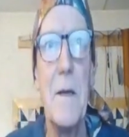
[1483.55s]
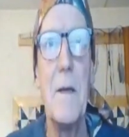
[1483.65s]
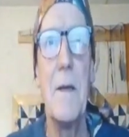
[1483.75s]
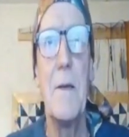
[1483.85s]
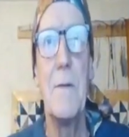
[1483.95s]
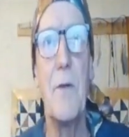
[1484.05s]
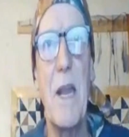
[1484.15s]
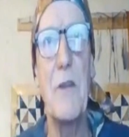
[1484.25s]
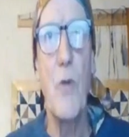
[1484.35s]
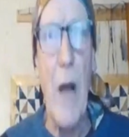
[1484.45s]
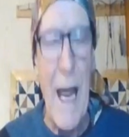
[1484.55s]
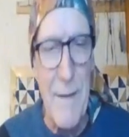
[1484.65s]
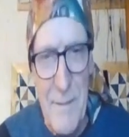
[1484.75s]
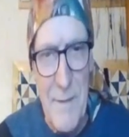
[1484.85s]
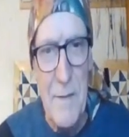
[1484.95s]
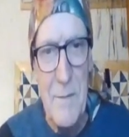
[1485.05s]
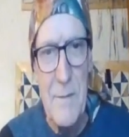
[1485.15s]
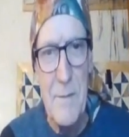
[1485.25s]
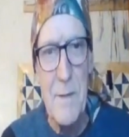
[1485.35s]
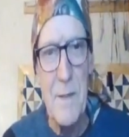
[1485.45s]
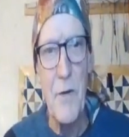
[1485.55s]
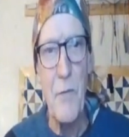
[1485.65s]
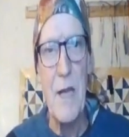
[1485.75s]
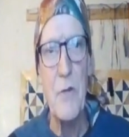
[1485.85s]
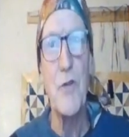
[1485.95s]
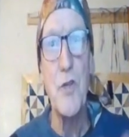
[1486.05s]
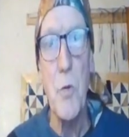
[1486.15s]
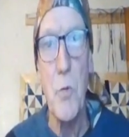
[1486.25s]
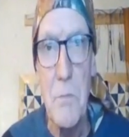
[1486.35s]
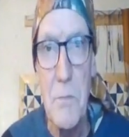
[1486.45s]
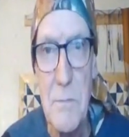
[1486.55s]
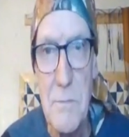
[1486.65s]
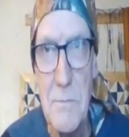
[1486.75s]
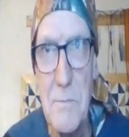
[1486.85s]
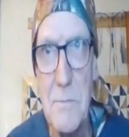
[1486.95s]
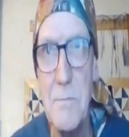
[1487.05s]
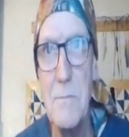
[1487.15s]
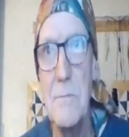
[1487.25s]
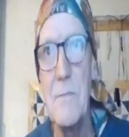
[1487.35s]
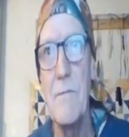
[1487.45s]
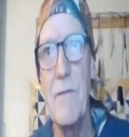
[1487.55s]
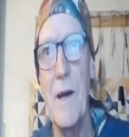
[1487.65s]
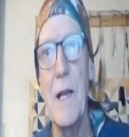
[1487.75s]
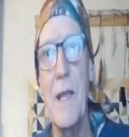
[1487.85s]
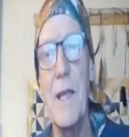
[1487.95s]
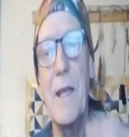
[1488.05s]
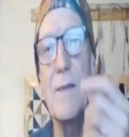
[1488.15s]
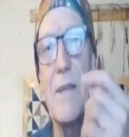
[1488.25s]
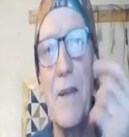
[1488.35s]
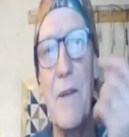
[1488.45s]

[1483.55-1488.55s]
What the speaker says: The right to act and the right to sue. Finally, at the end of the